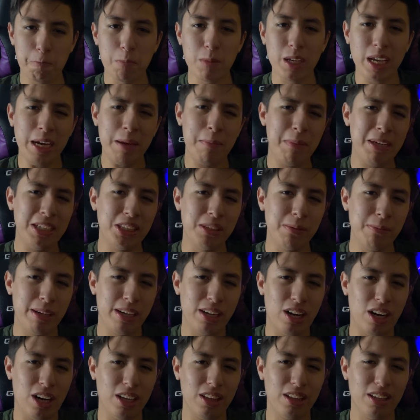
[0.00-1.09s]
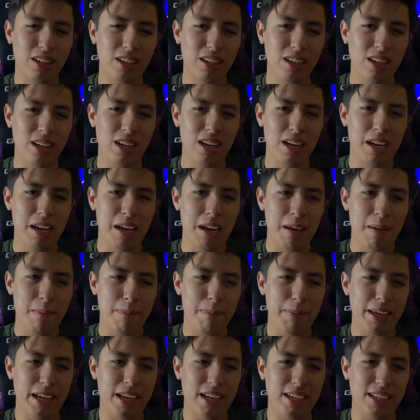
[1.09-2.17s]
and Mansion Hunter
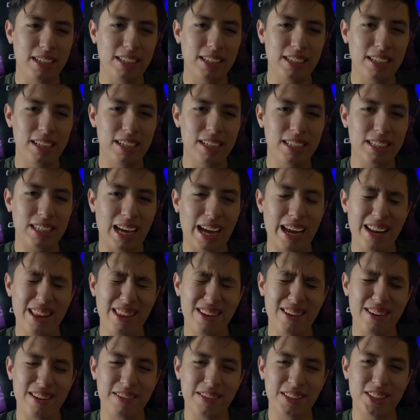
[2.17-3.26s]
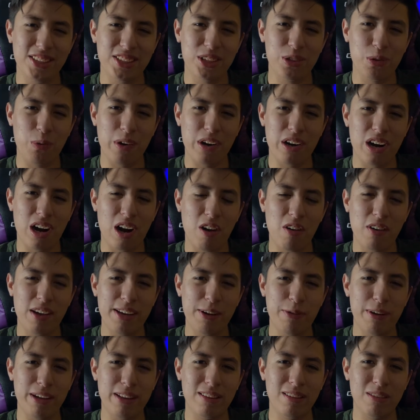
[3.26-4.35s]
because I don't know, it was just weird how he
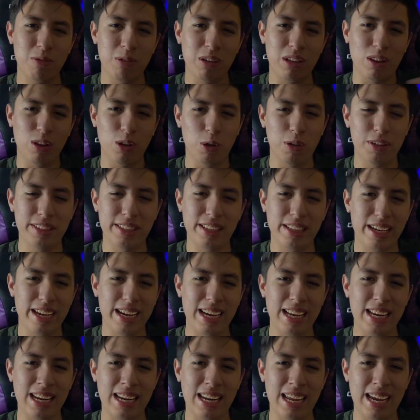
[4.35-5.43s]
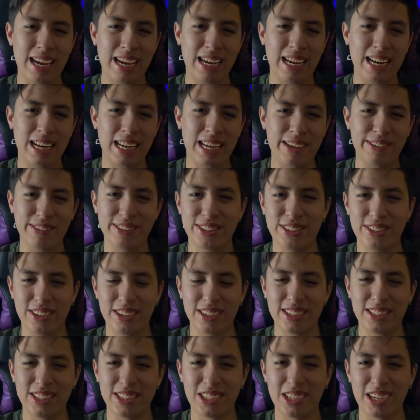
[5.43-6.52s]
went with Lois Lane and he was
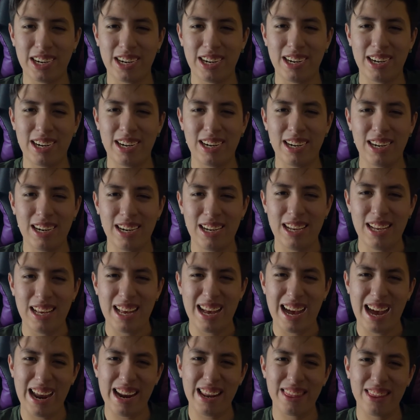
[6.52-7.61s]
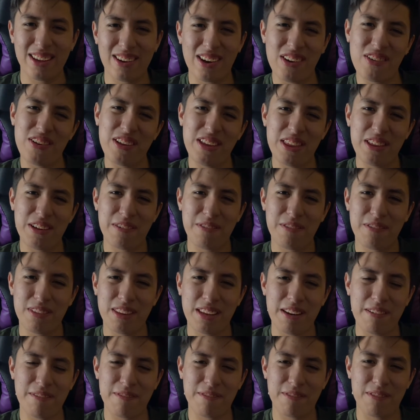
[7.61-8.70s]
talking to her. I don't know, I really
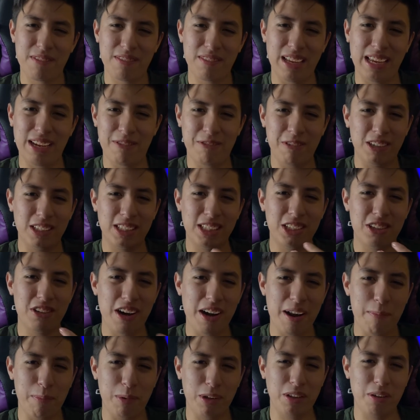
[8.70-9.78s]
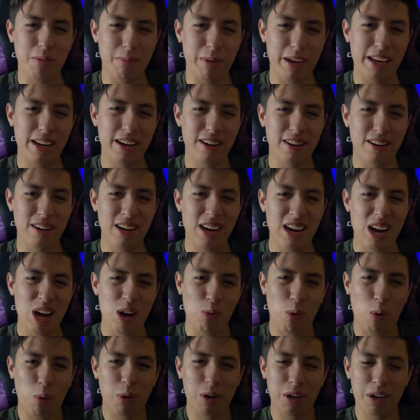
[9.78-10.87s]
didn't like, was he trying to motivate her?
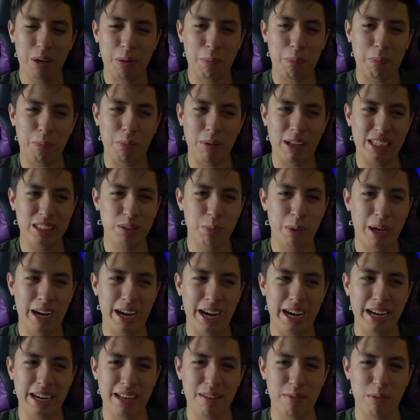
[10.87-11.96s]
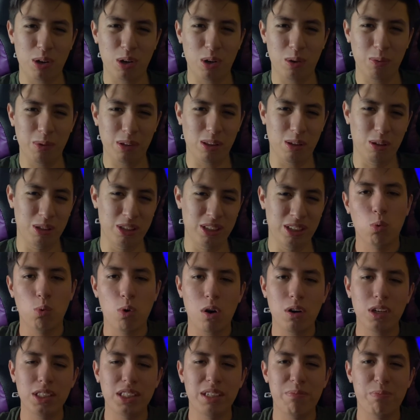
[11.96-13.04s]
What were the plans behind him going with Lois? What
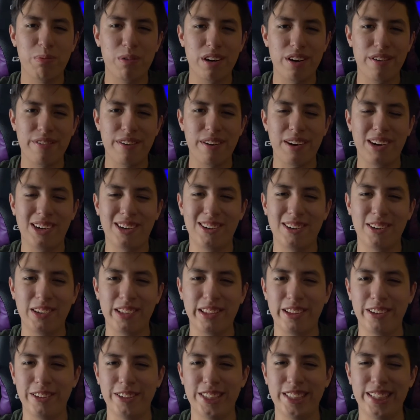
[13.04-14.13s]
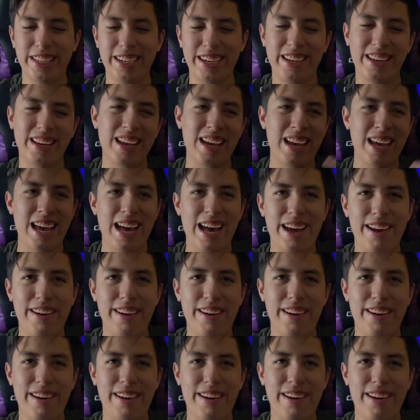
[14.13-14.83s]
was the point of him going with Lois Lane? I